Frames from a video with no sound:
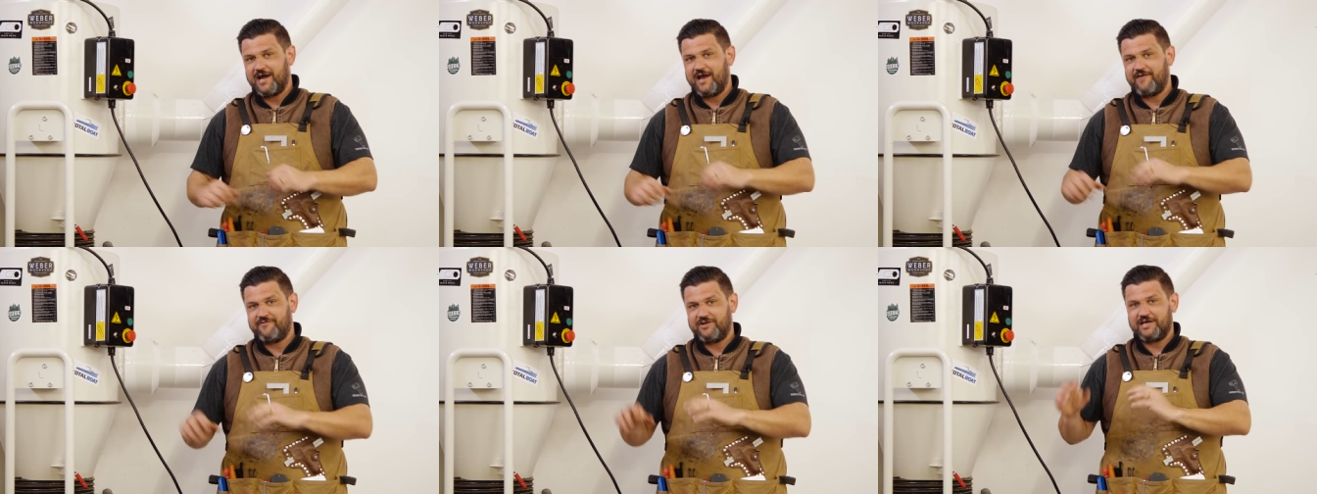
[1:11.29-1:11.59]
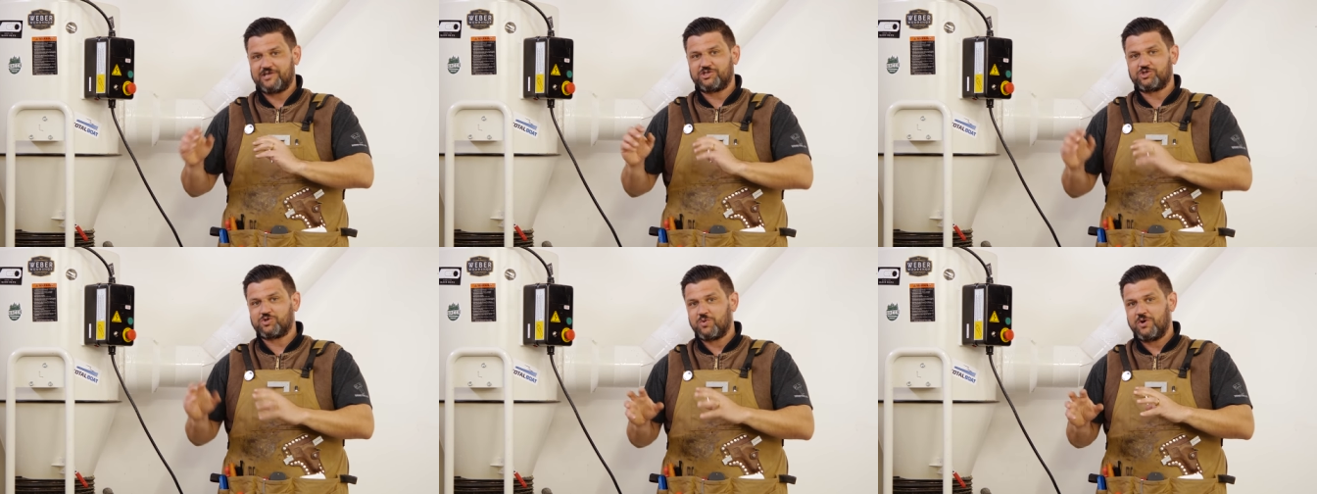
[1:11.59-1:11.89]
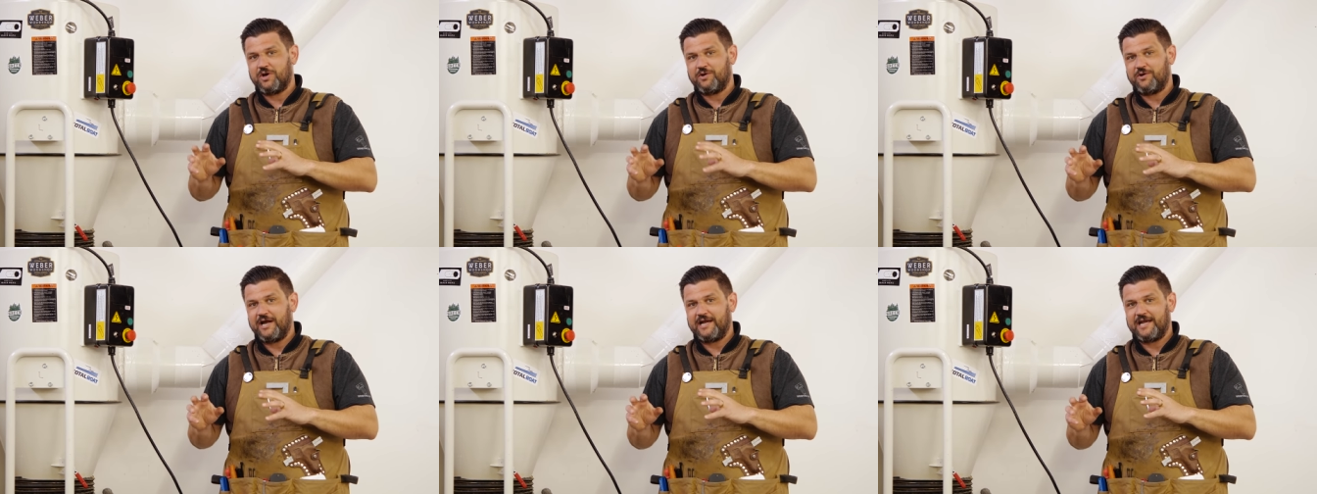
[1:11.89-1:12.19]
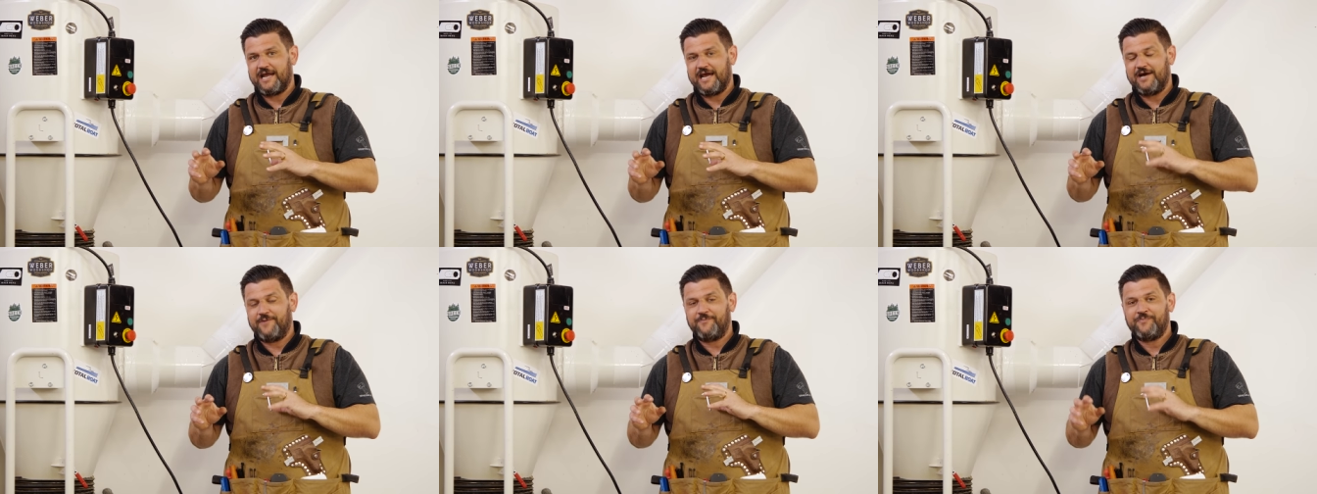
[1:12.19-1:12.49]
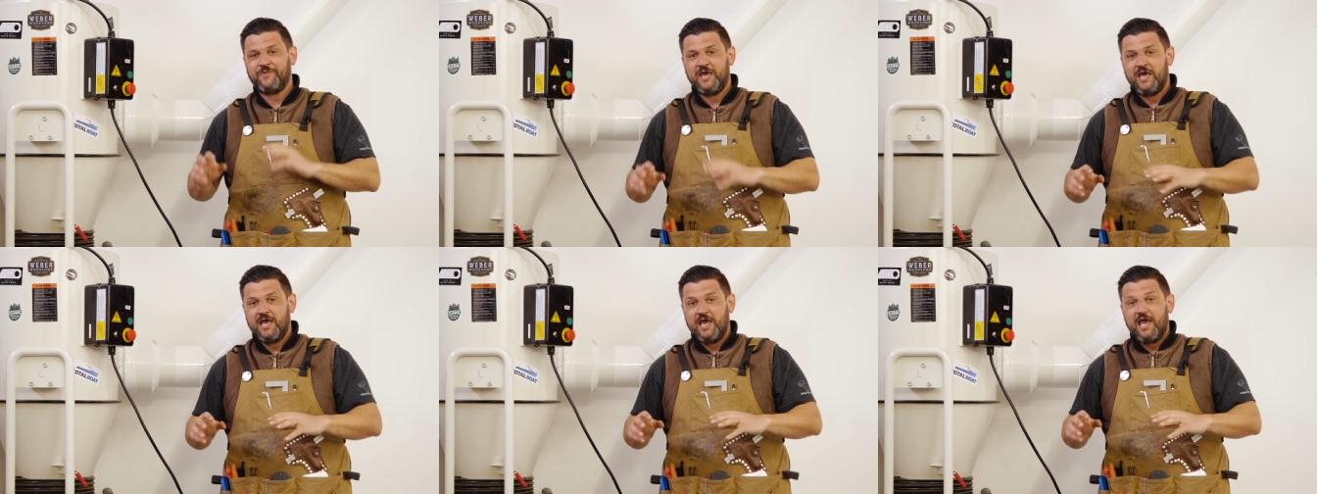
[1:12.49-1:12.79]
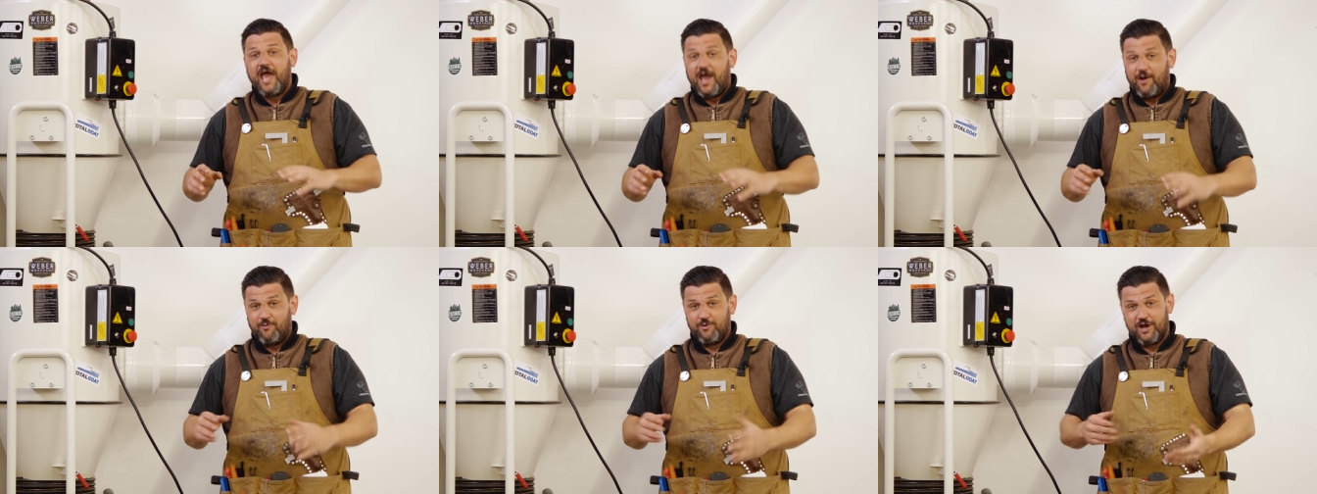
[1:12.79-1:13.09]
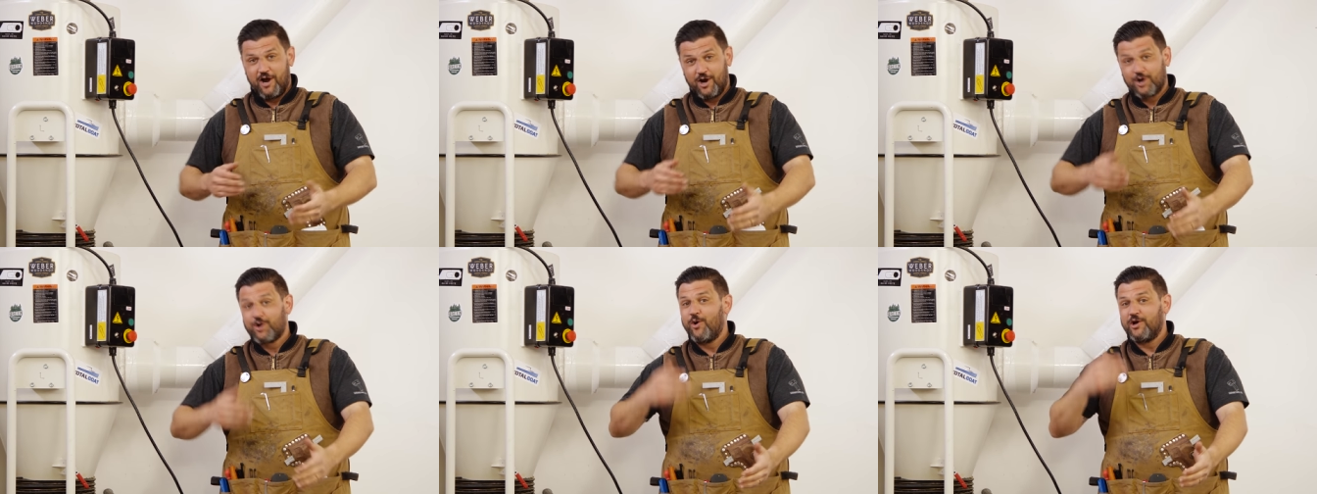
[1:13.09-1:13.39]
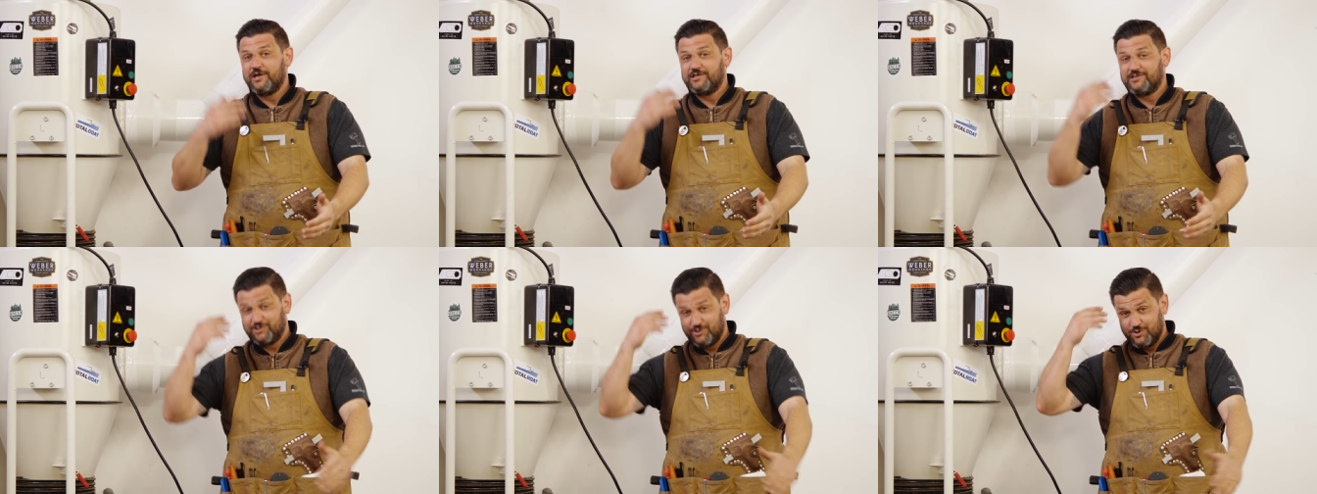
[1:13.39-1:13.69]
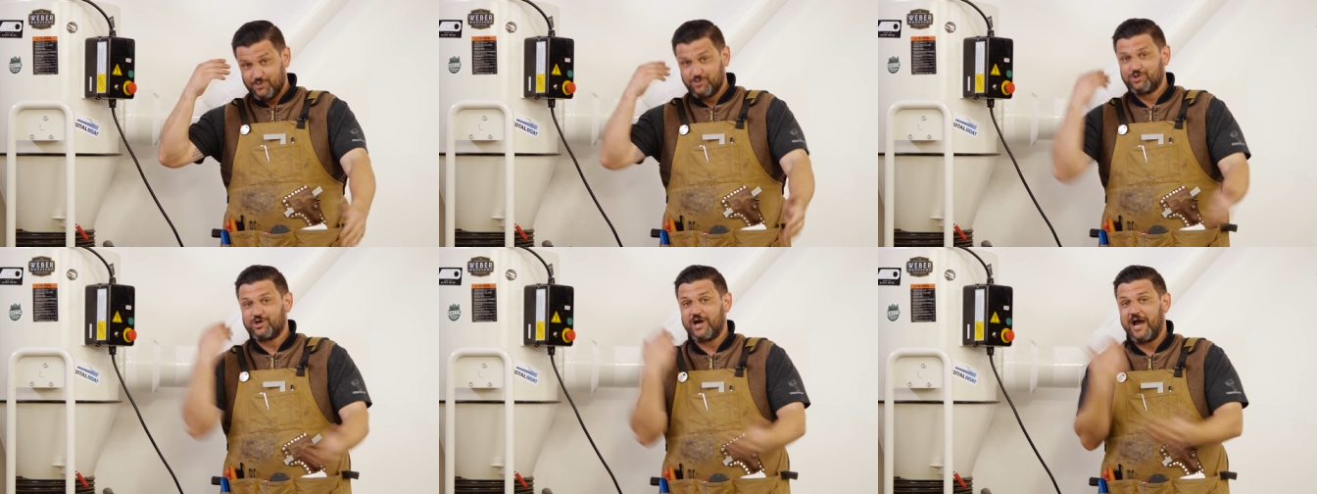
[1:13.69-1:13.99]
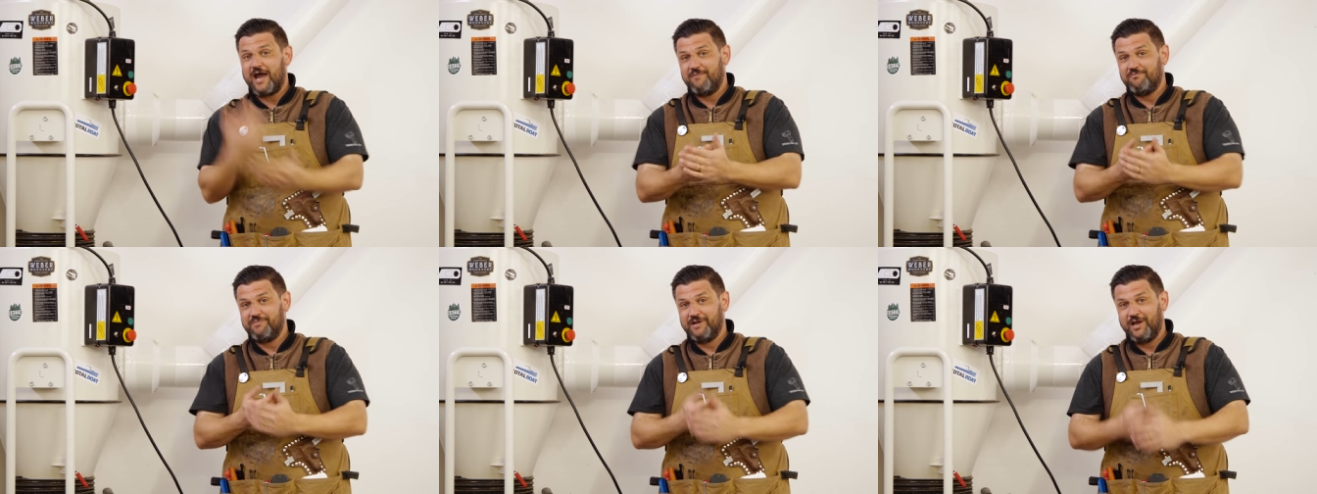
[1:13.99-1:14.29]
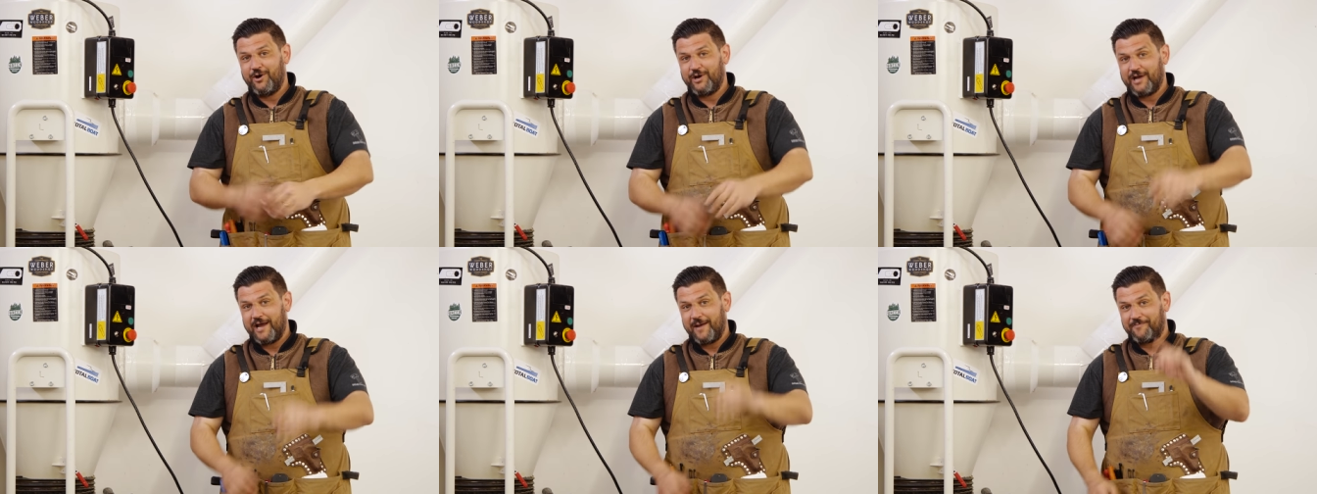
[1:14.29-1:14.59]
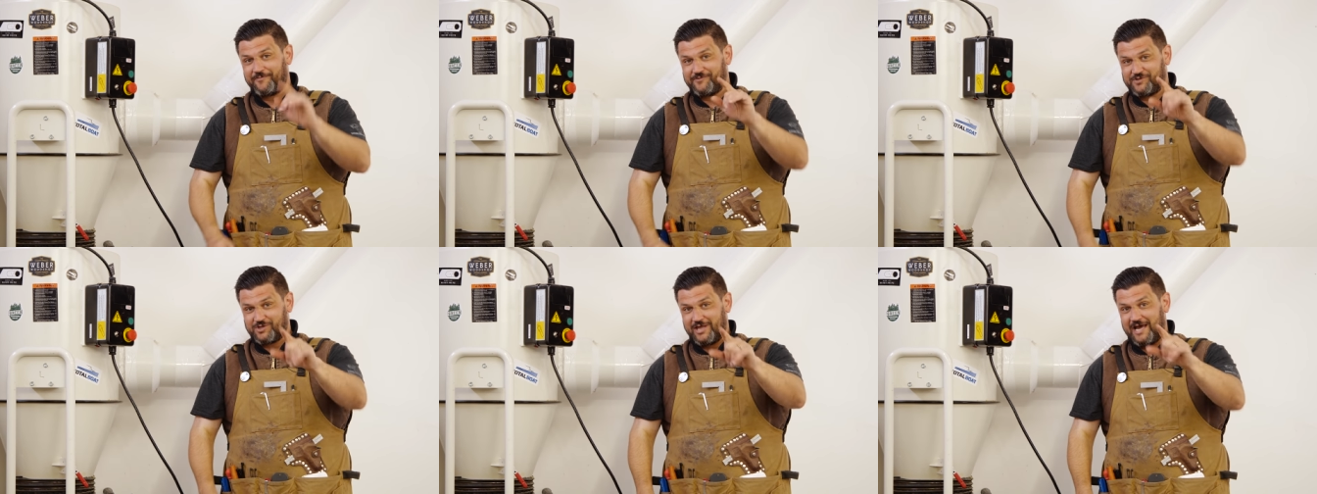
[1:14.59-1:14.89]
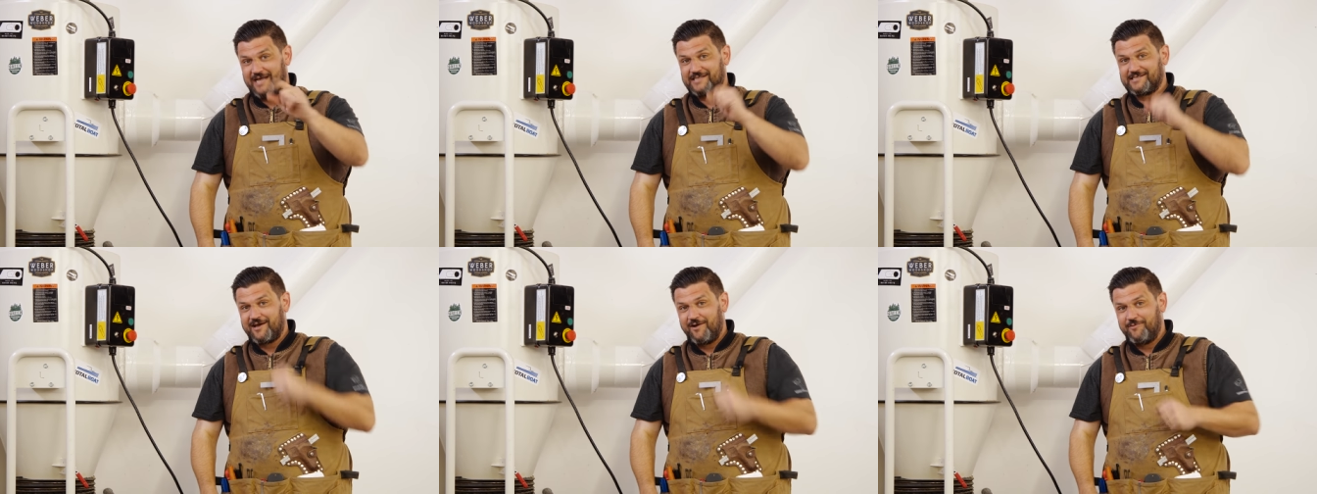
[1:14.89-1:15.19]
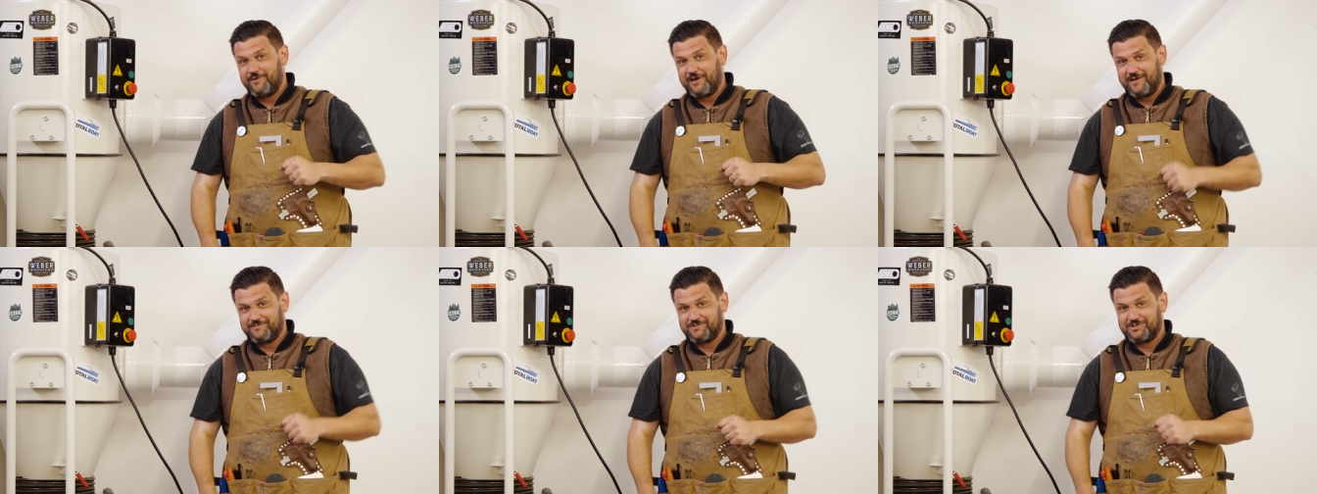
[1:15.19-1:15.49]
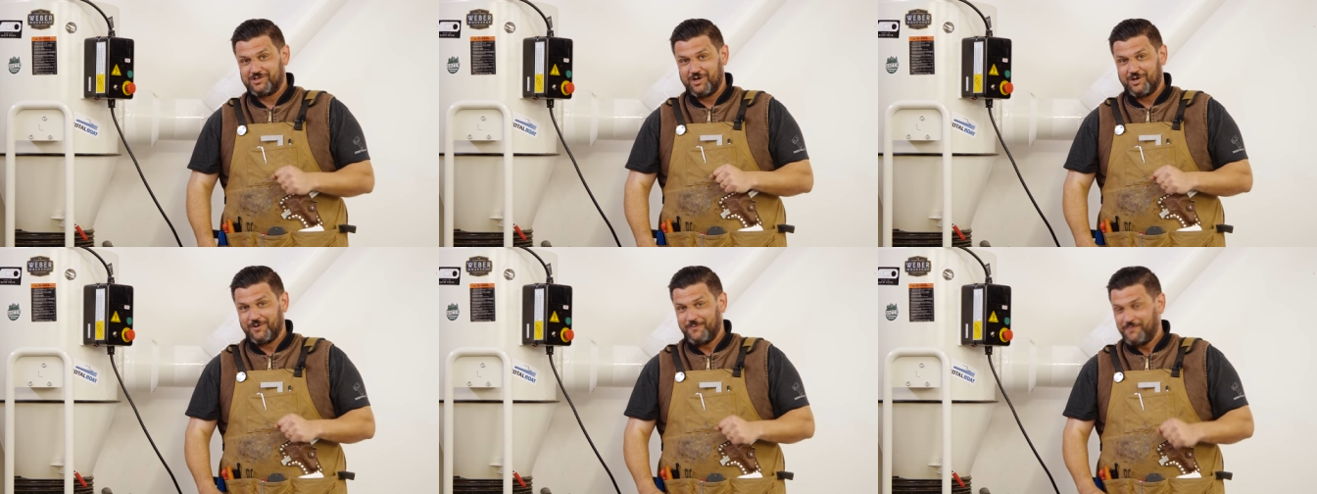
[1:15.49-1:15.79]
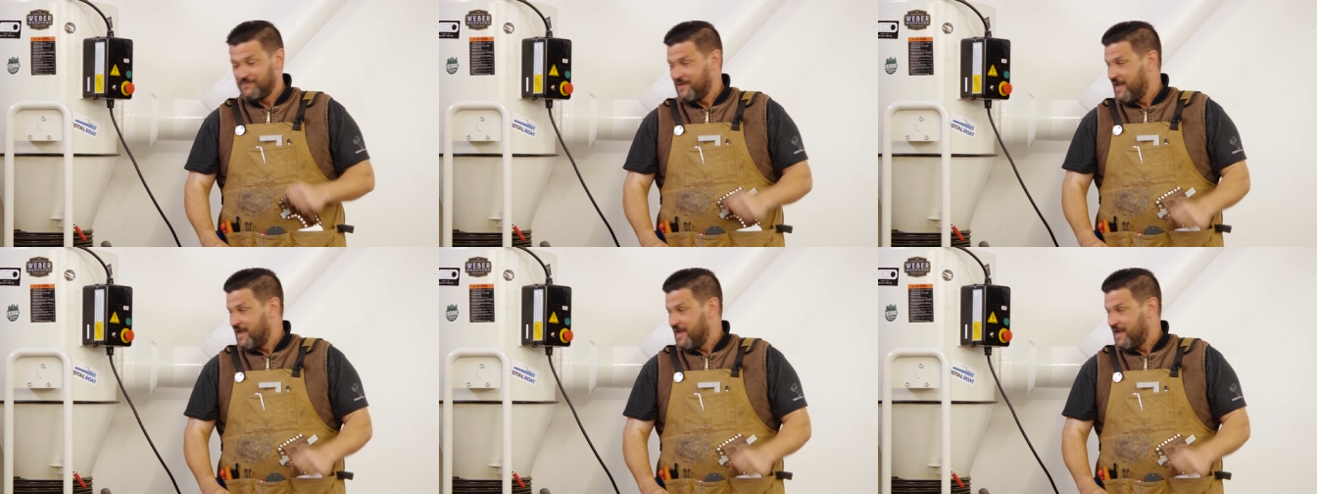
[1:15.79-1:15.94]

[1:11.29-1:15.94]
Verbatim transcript: I have an extra one right now, and we are going to try and blow it up. So that's coming up soon.